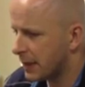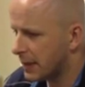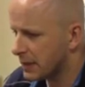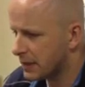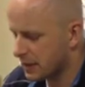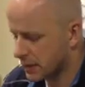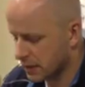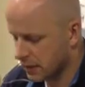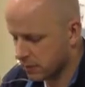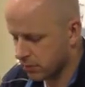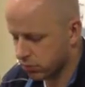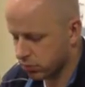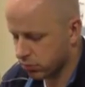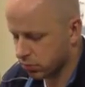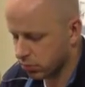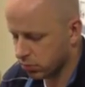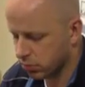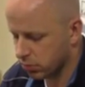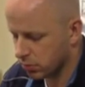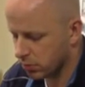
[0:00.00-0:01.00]
It's,
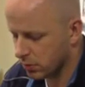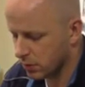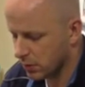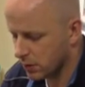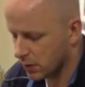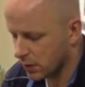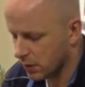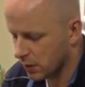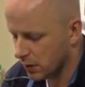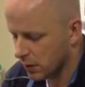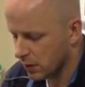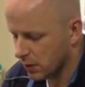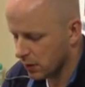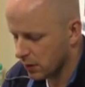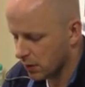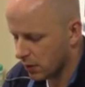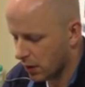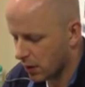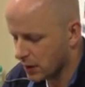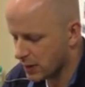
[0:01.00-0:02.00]

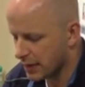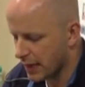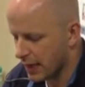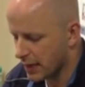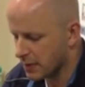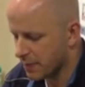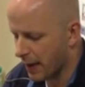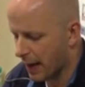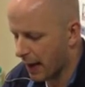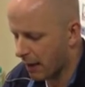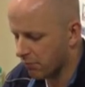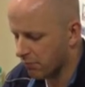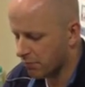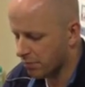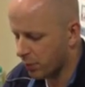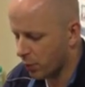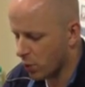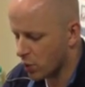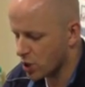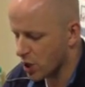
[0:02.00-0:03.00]
I'd say it's
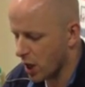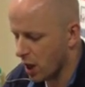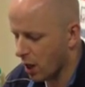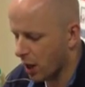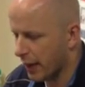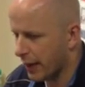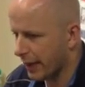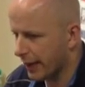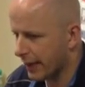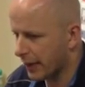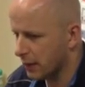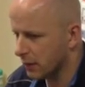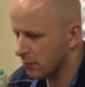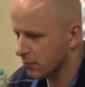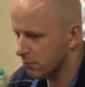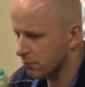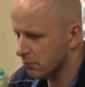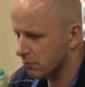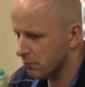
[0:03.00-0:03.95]
about borderline here.